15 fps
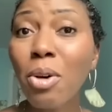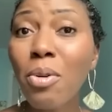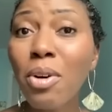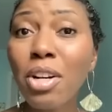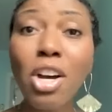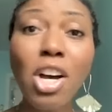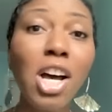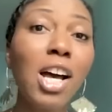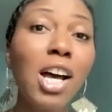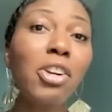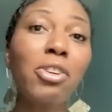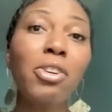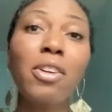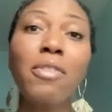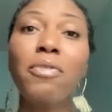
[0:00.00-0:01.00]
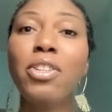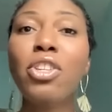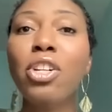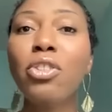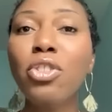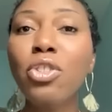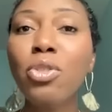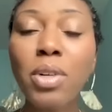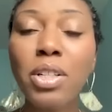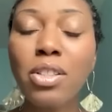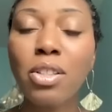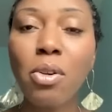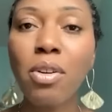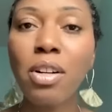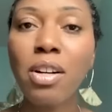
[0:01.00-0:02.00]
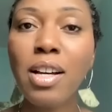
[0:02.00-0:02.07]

going on or if it you know just what's going